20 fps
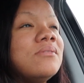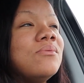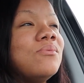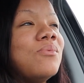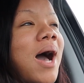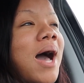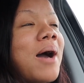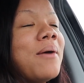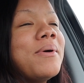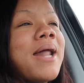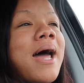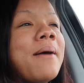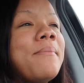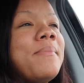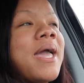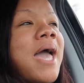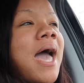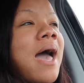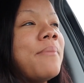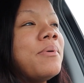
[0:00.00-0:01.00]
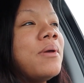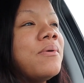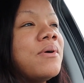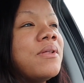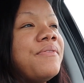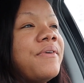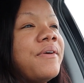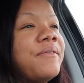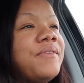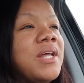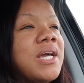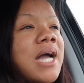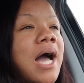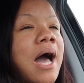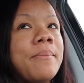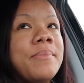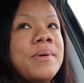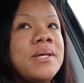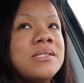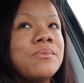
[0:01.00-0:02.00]
Why would I be happy with 50
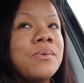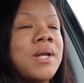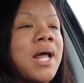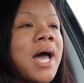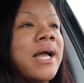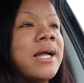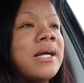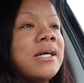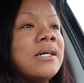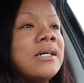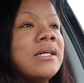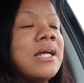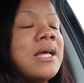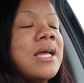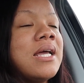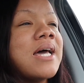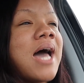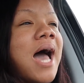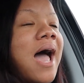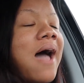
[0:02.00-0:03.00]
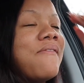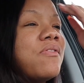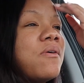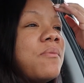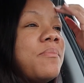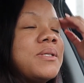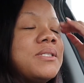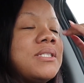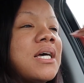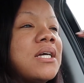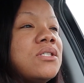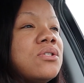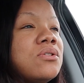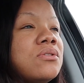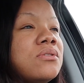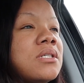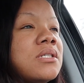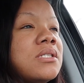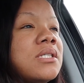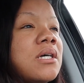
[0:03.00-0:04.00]
copies when I have the
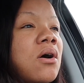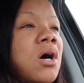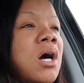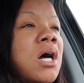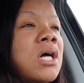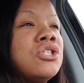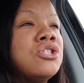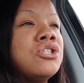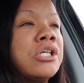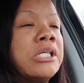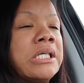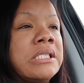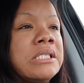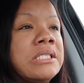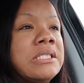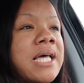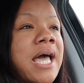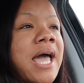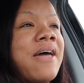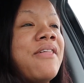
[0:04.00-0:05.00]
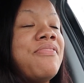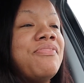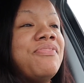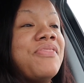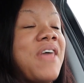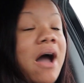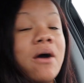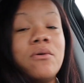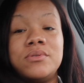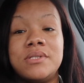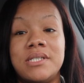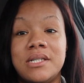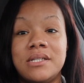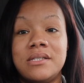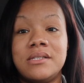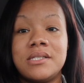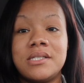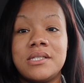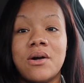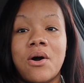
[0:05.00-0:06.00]
potential to sell hundreds and
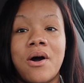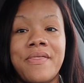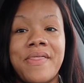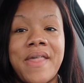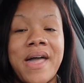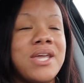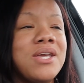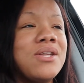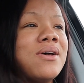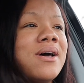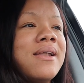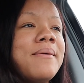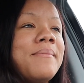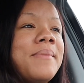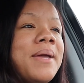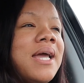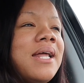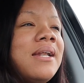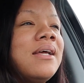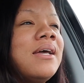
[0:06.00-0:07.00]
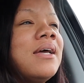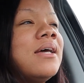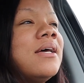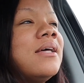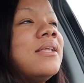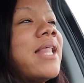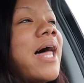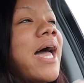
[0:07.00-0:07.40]
thousands on that? You know what I mean?